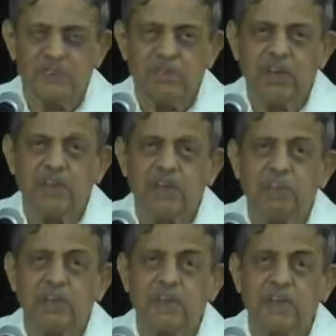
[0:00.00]
we have
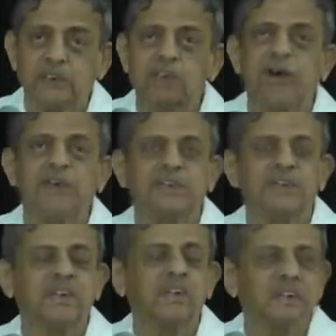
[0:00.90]
completely
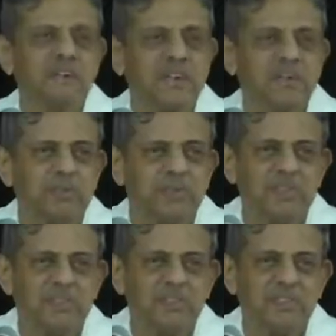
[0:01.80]
smashed this
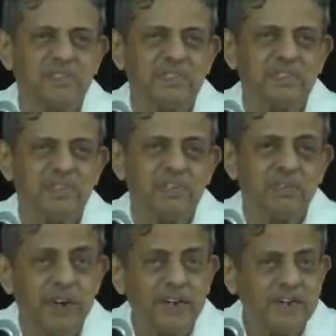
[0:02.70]
dimension.
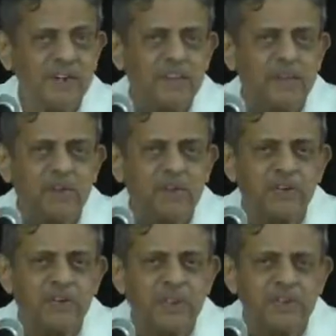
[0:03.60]
Why did this
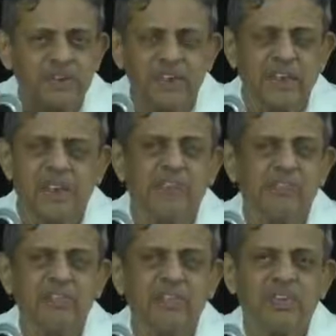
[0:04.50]
happen? I was
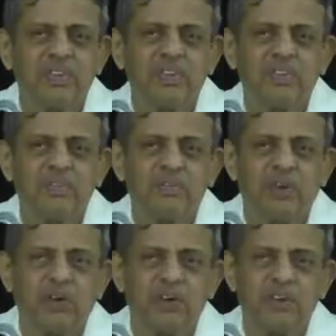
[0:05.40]
thinking,
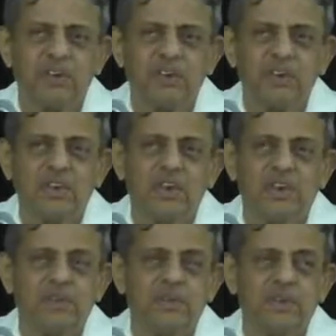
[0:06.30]
because
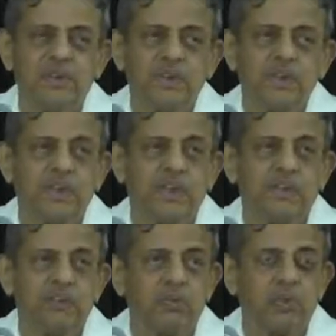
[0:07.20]
of
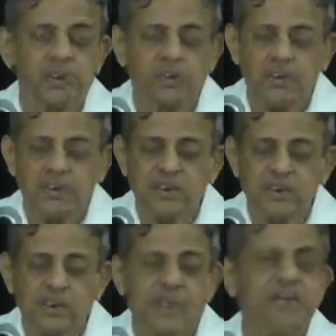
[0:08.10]
the
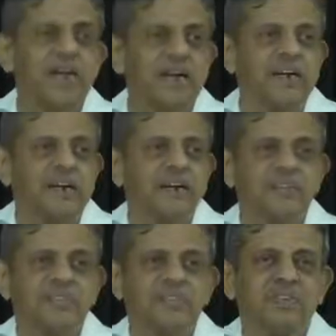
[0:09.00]
modern
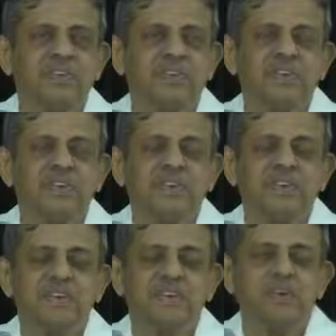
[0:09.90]
psychiatry.
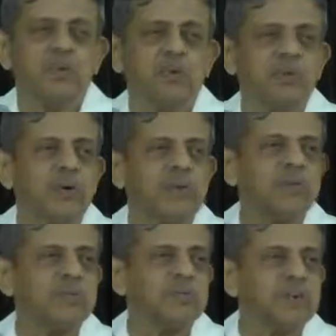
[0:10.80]
The
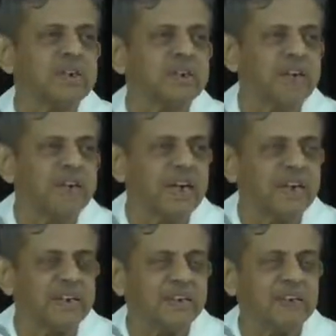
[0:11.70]
forefather of modern
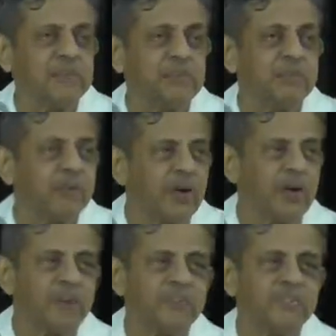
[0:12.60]
psychiatry, Sigmund
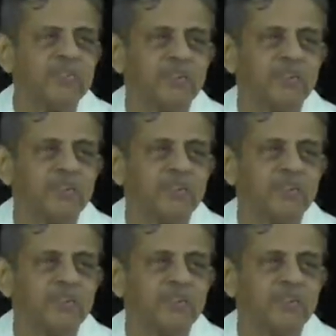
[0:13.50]
Freud,